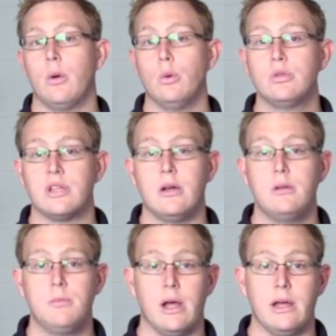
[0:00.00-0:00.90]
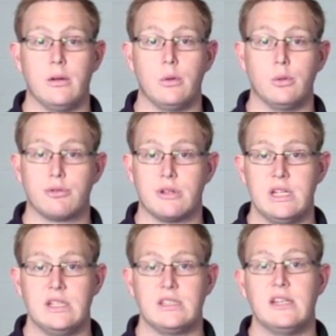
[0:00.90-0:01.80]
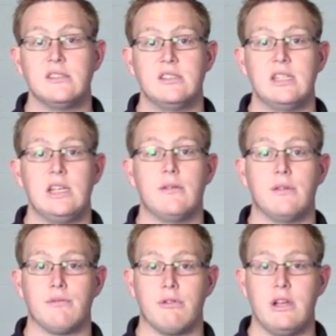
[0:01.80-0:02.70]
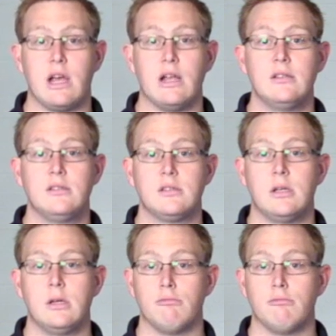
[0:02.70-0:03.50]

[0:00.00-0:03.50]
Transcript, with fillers: Also, by altering the intensity of the three colours,